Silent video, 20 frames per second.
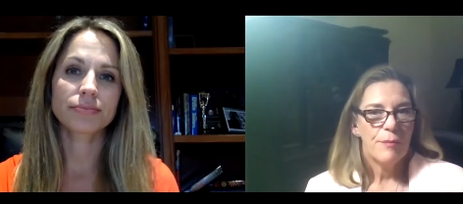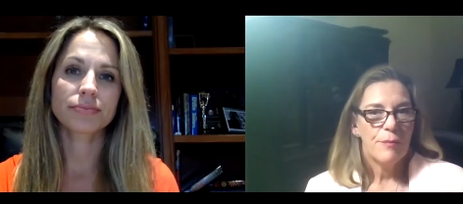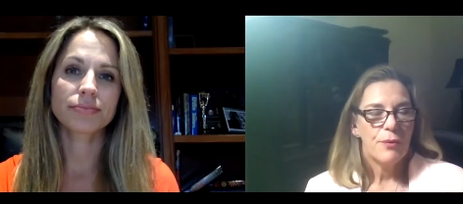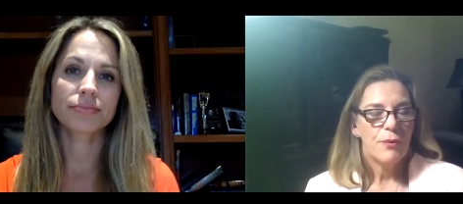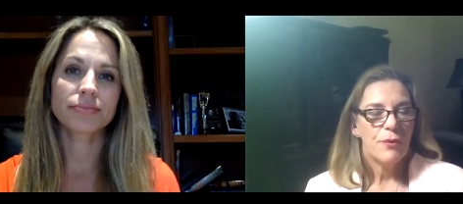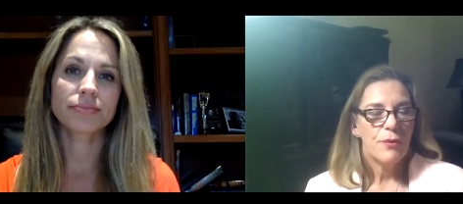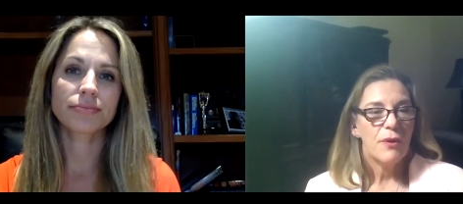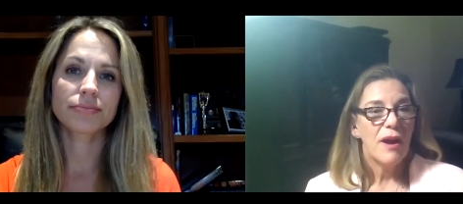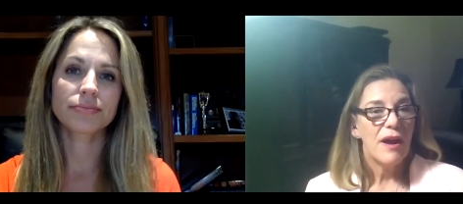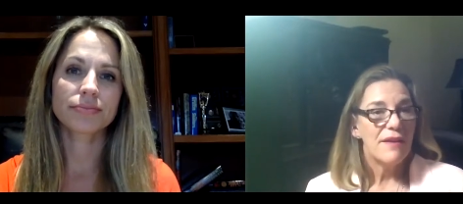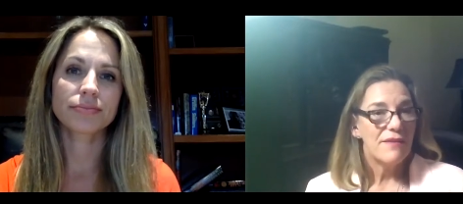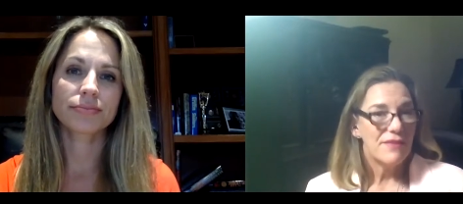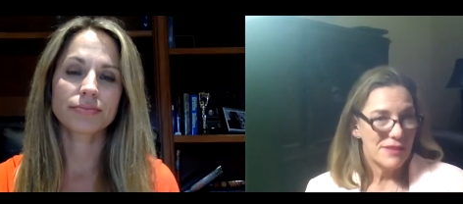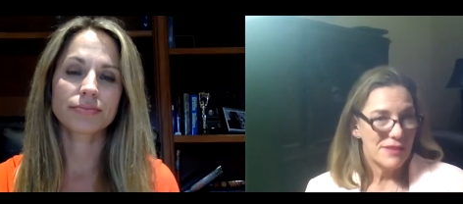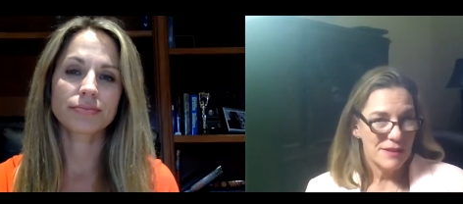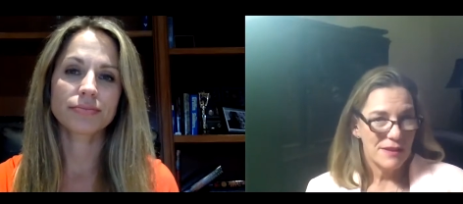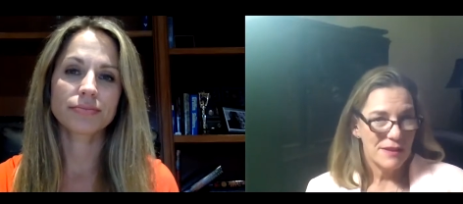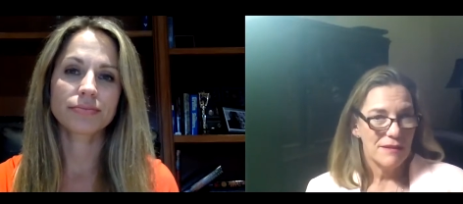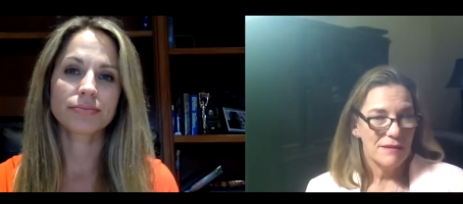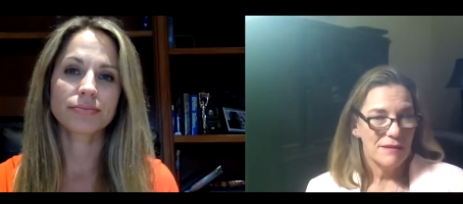
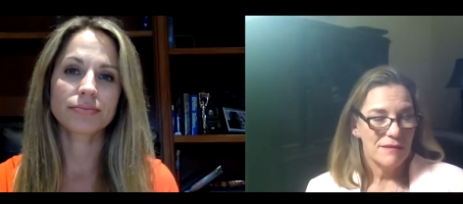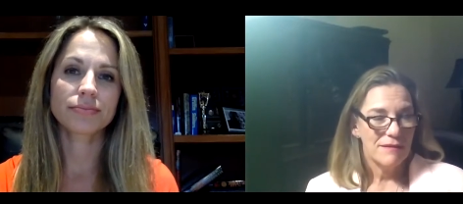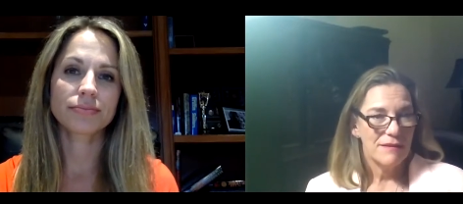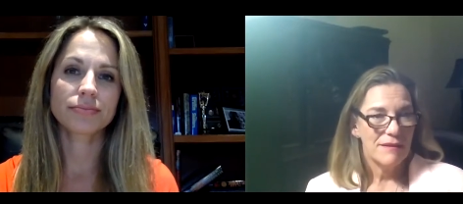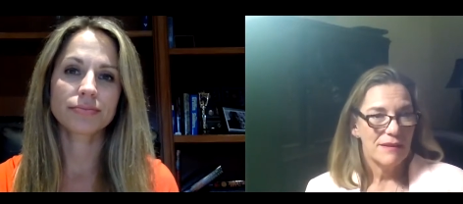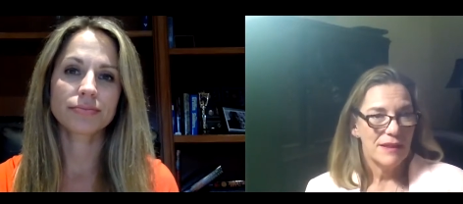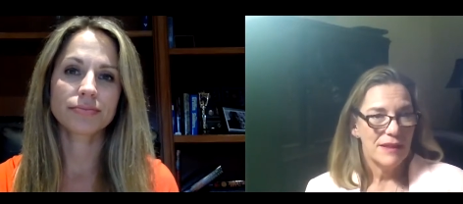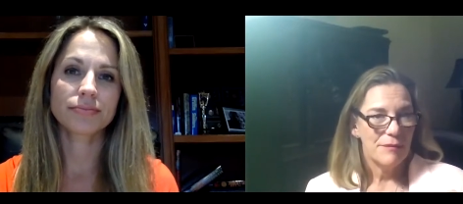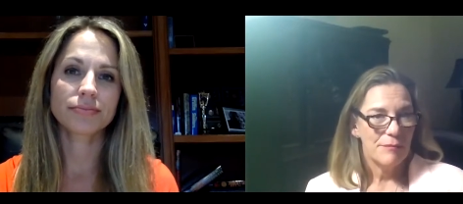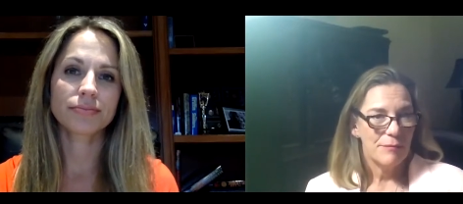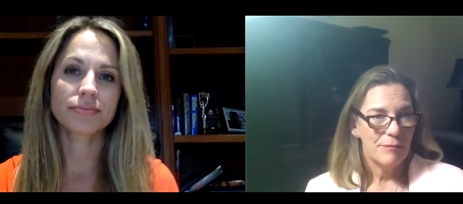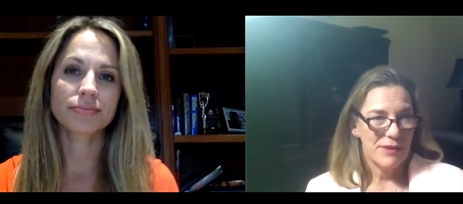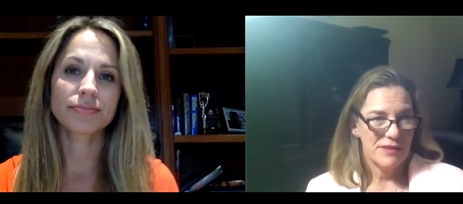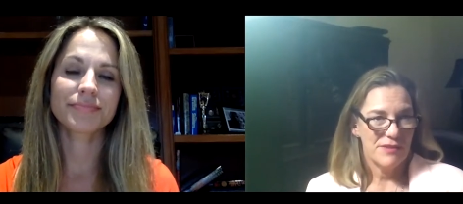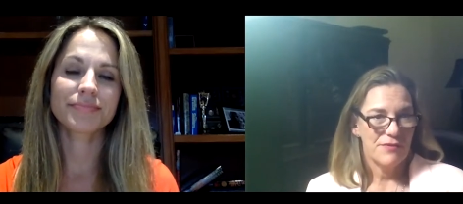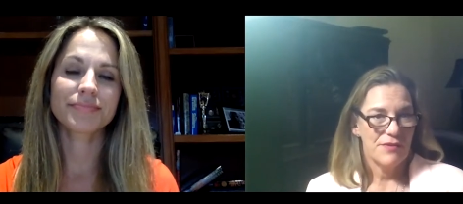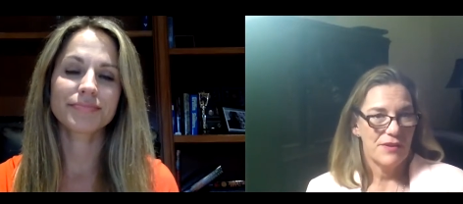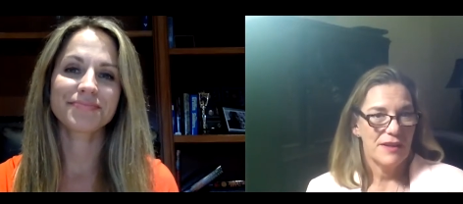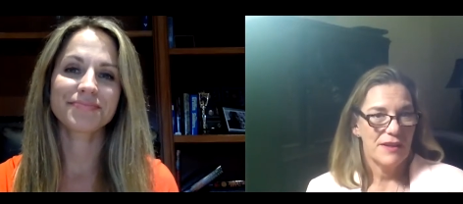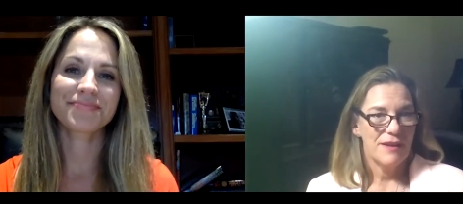Speaker 1: privacy in
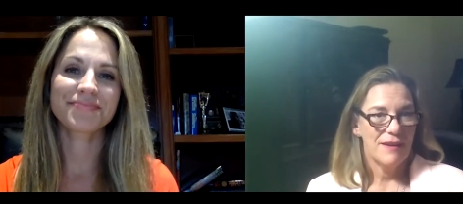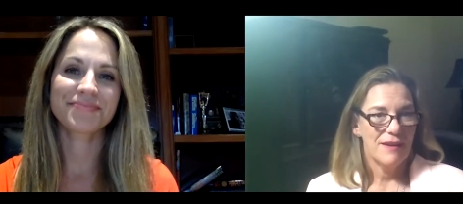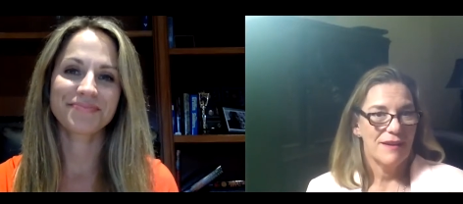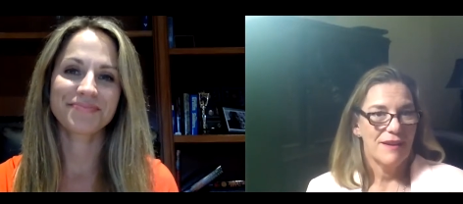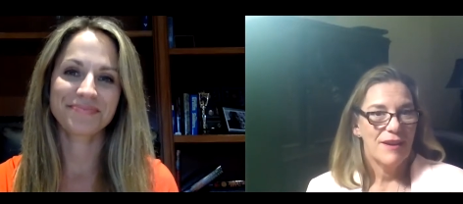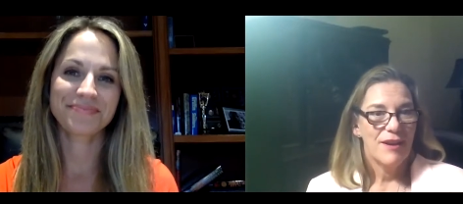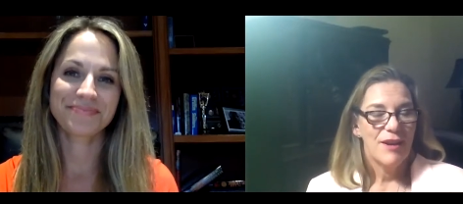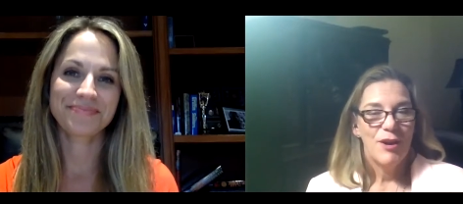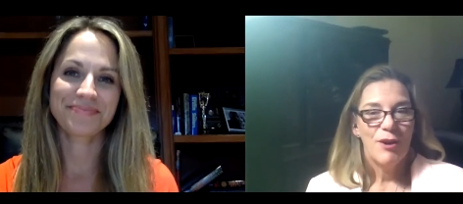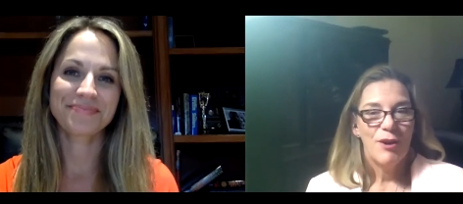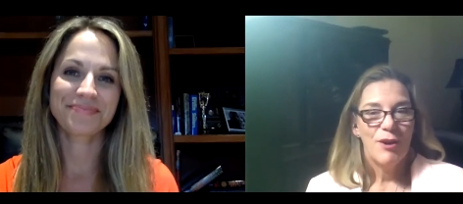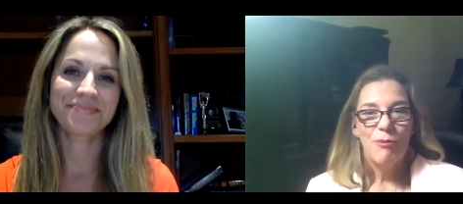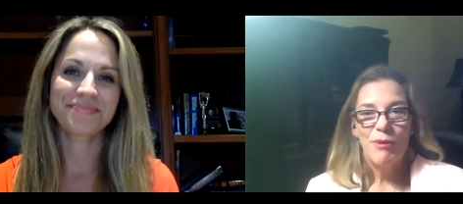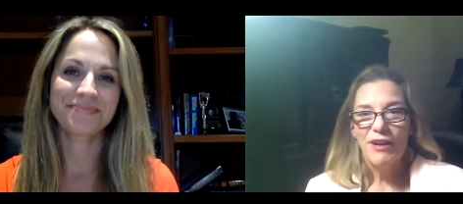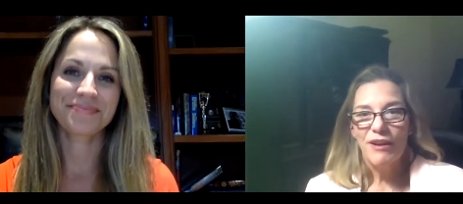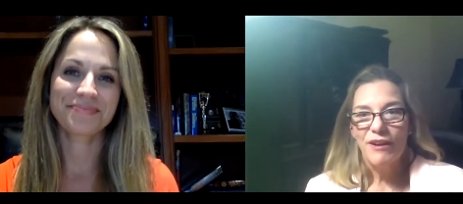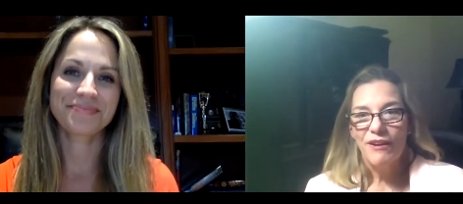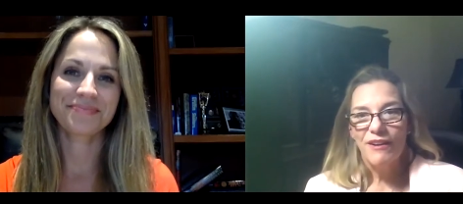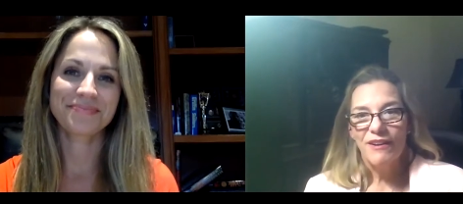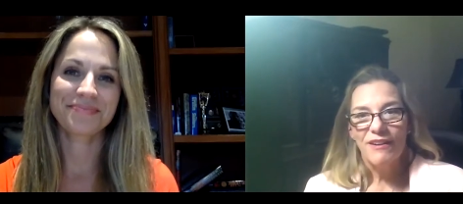breastfeeding
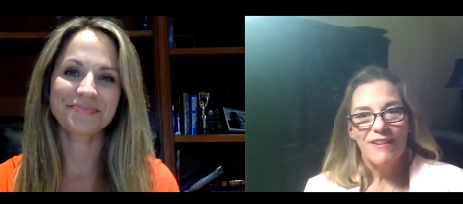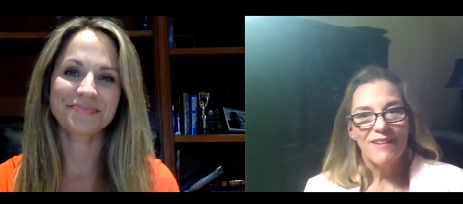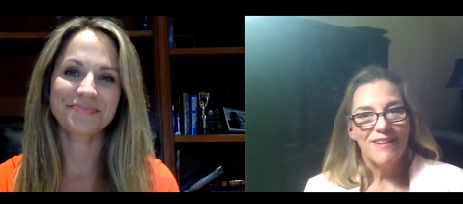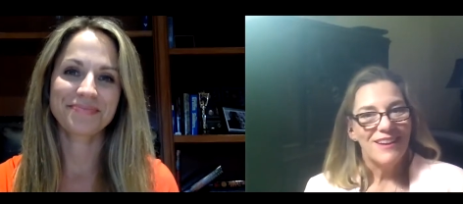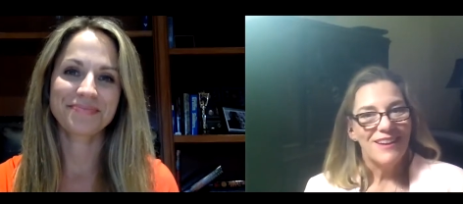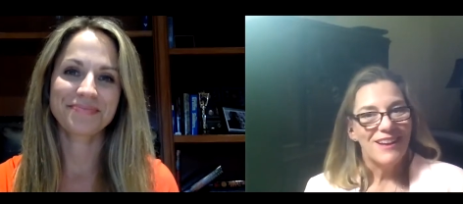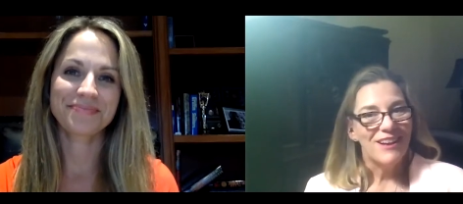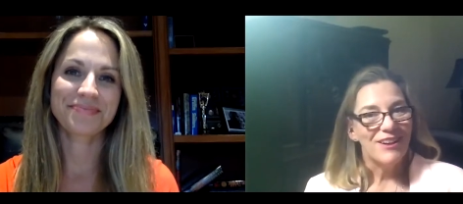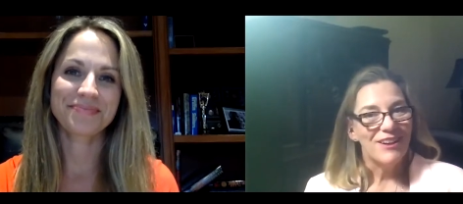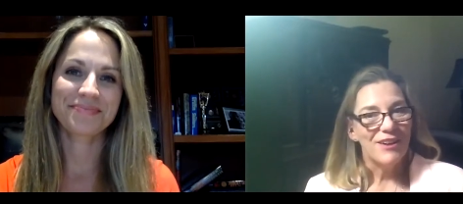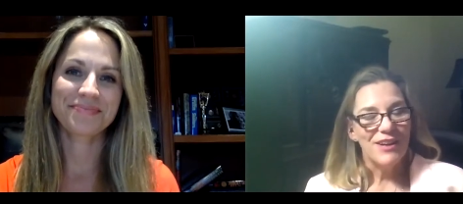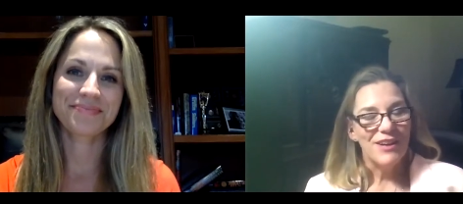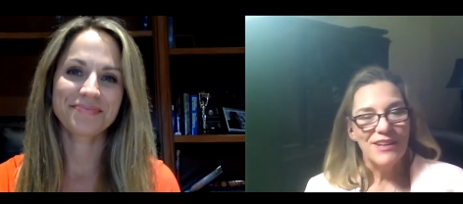where you know i